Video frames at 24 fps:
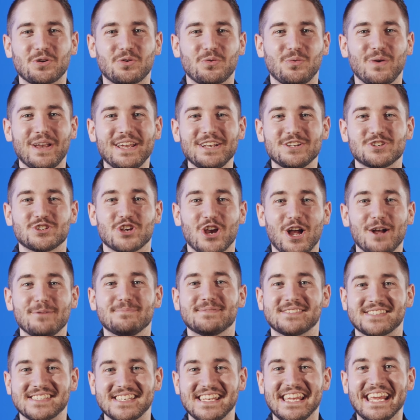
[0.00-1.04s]
a great
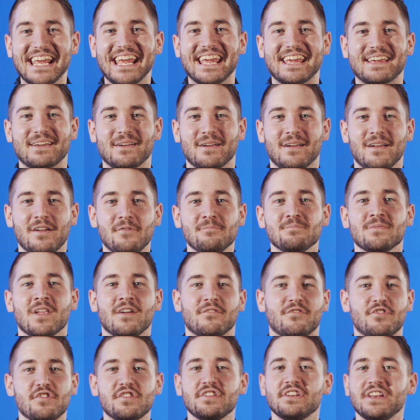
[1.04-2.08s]
job singing.
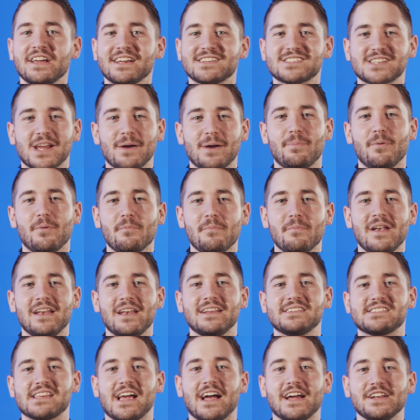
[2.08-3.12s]
For the next couple
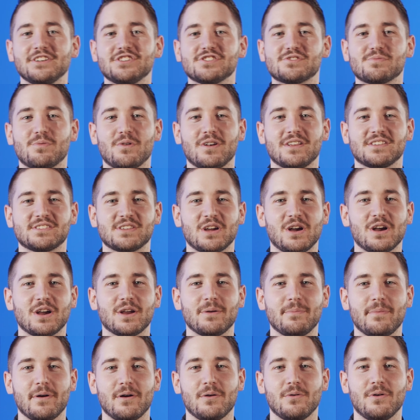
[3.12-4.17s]
minutes, I just want to talk
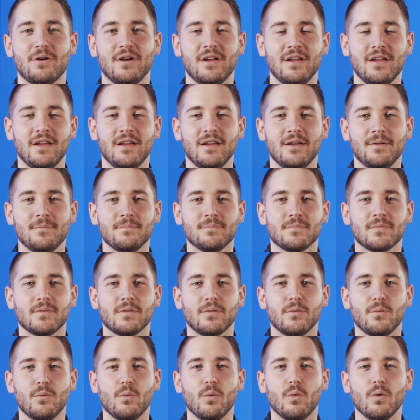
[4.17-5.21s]
about
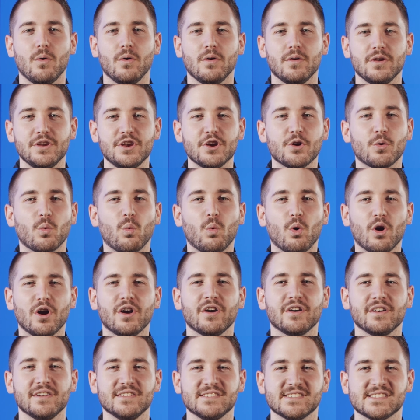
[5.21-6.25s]
your
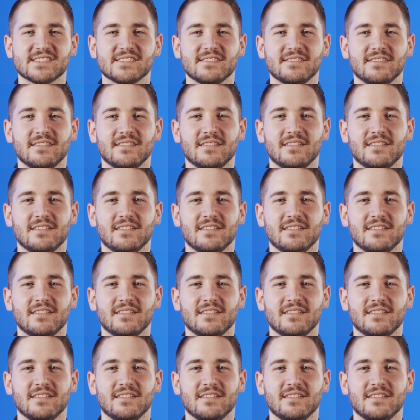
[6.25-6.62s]
words.